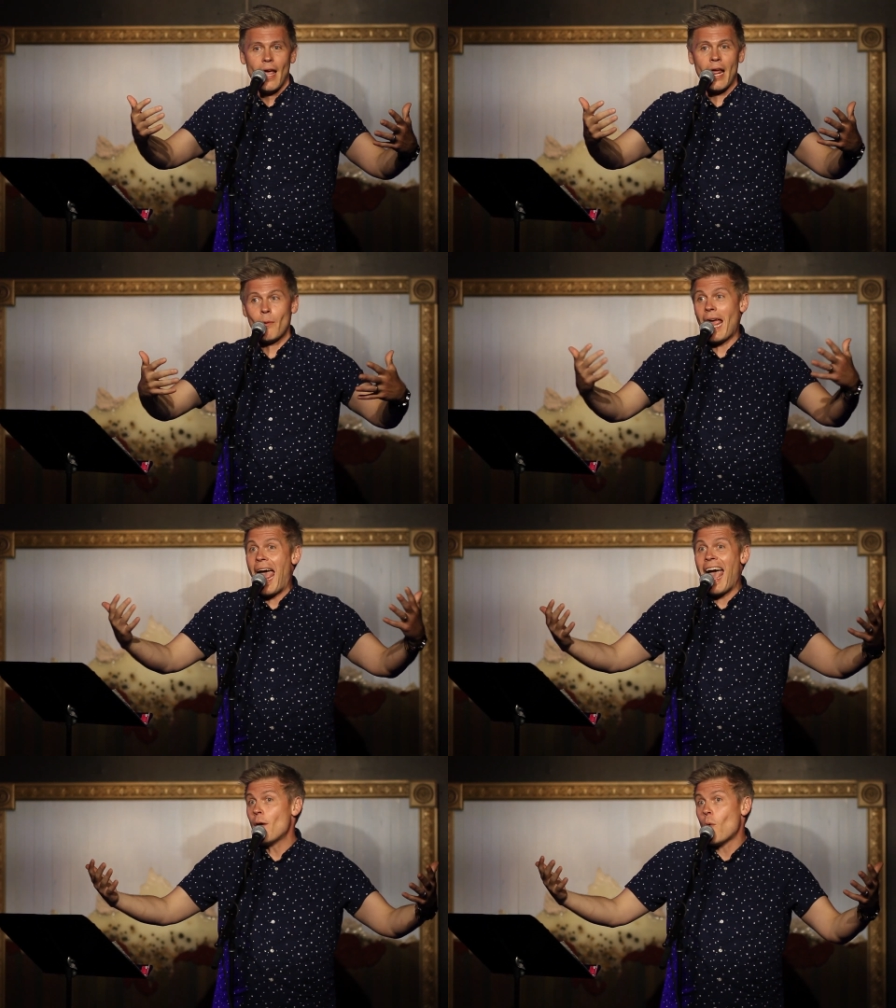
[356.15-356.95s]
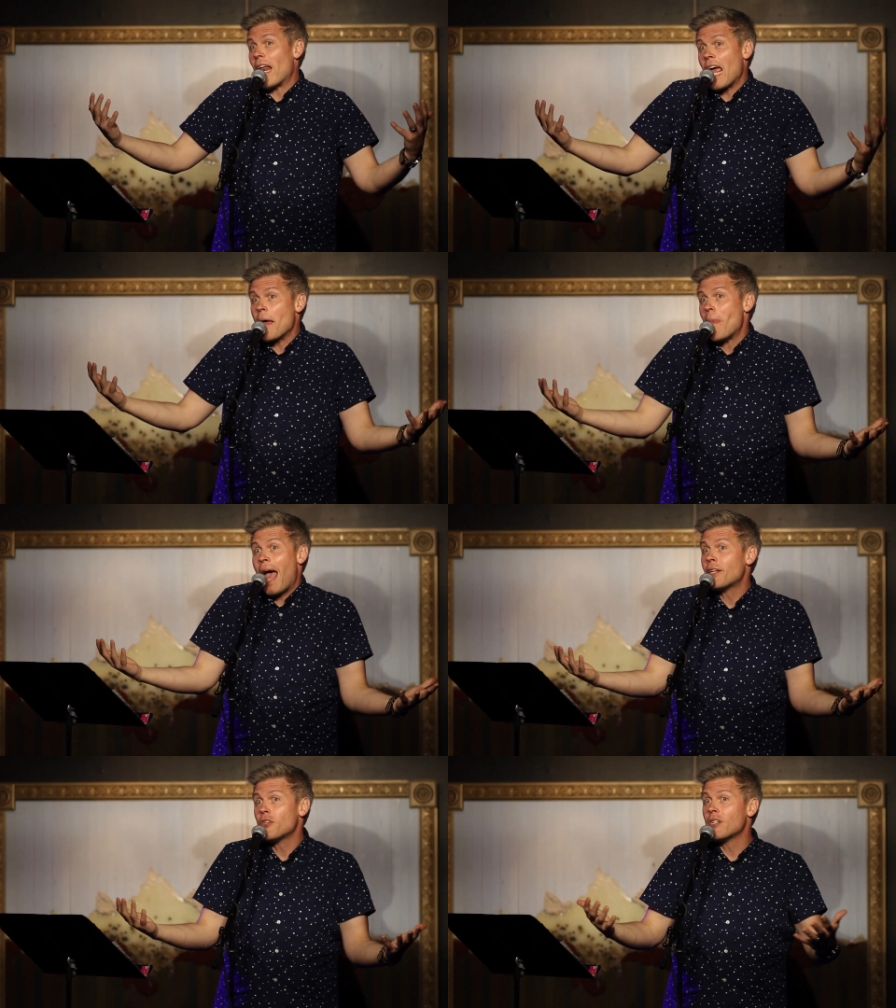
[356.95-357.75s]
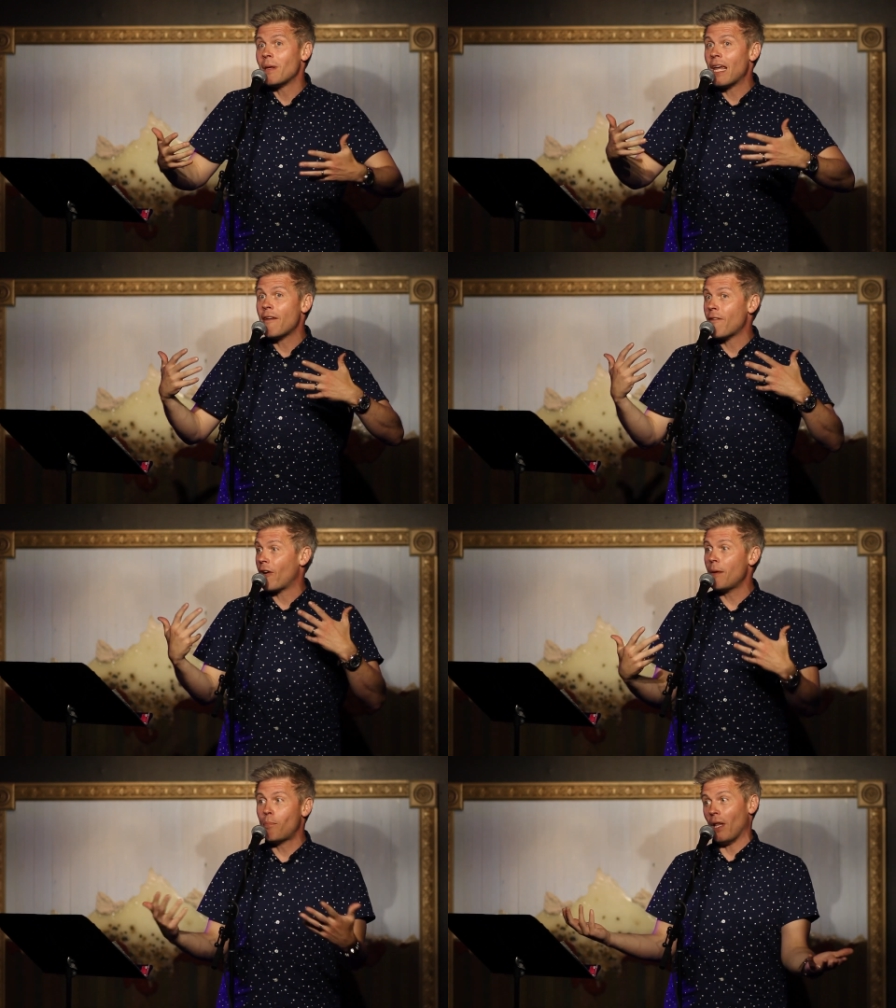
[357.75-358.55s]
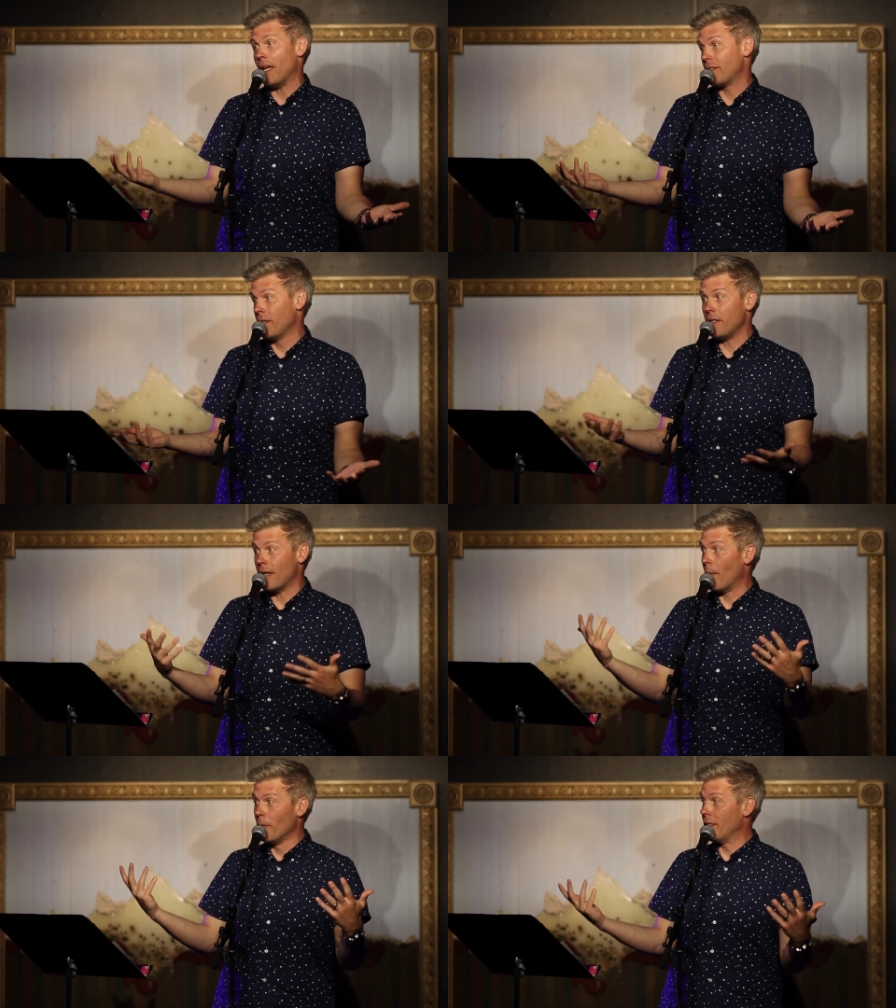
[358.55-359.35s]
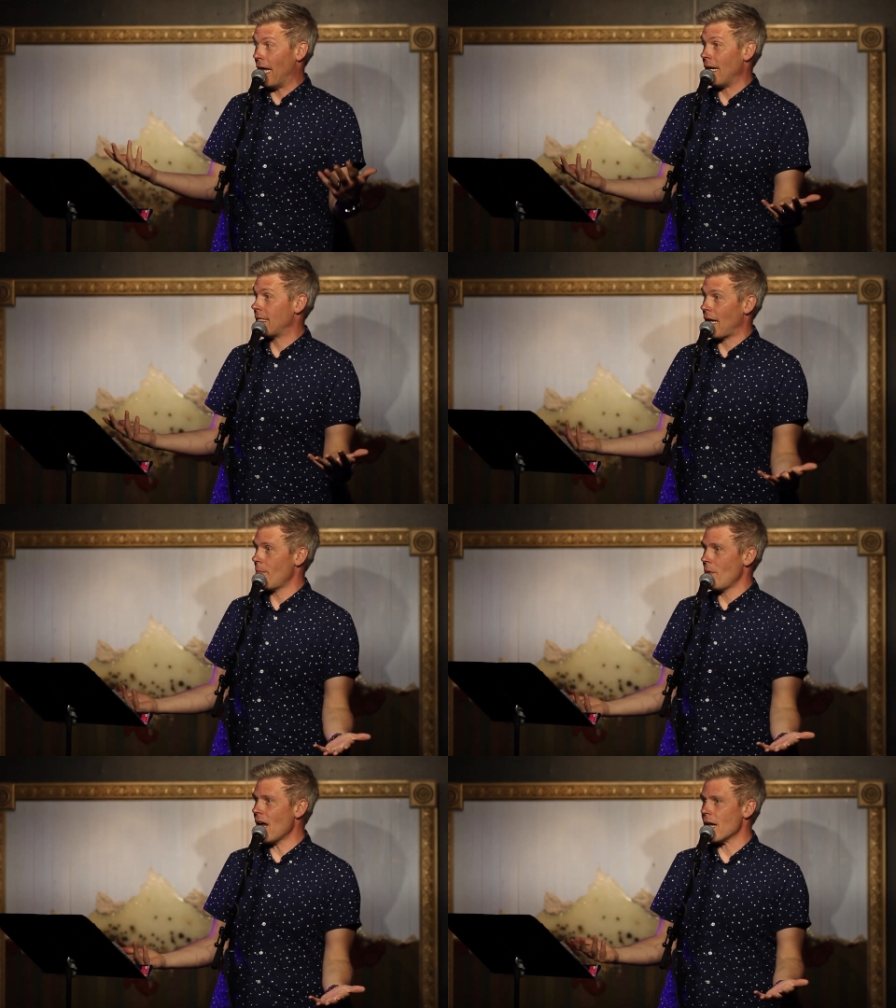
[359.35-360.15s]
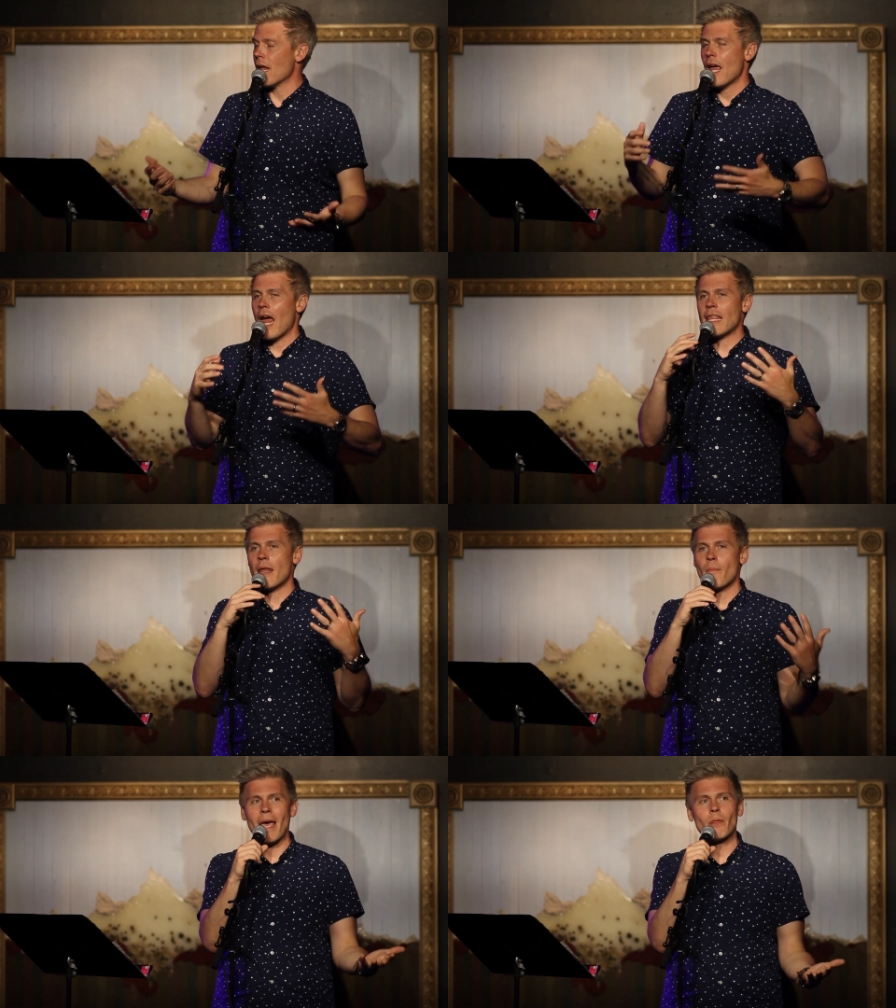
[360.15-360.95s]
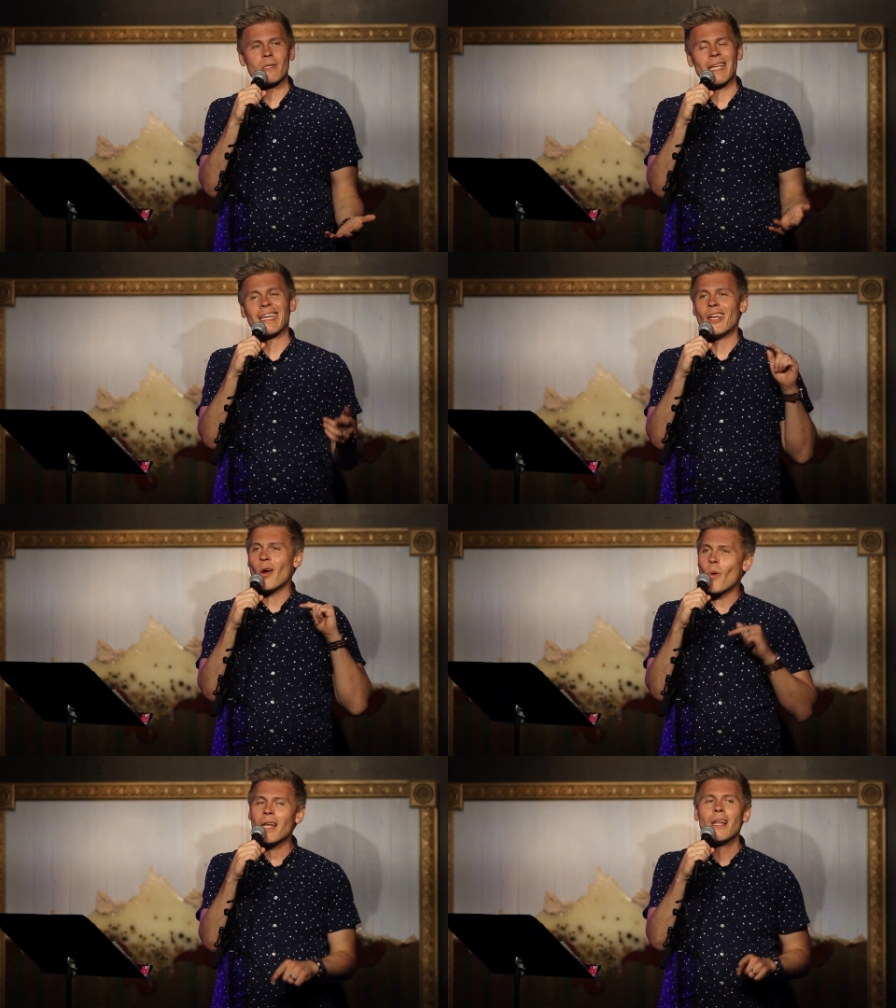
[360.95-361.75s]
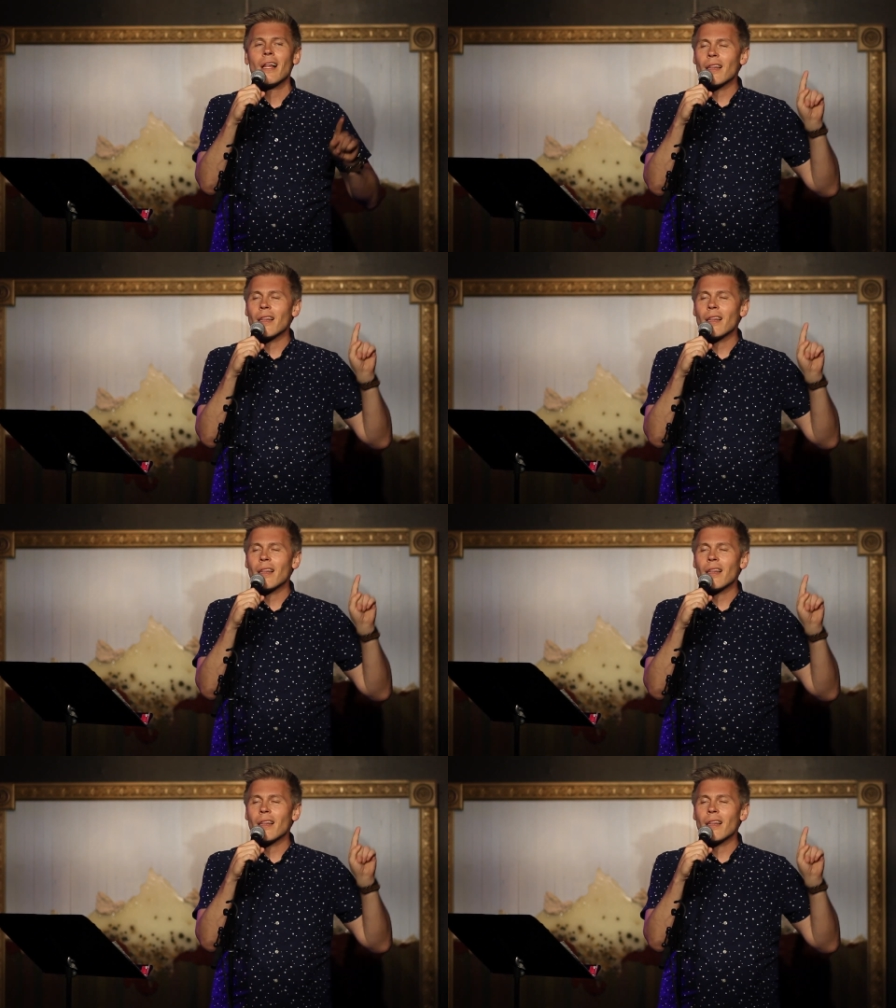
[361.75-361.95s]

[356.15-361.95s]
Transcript: And we had what I imagined to be a very pleasant double date type night. And then Beth was like, you know what?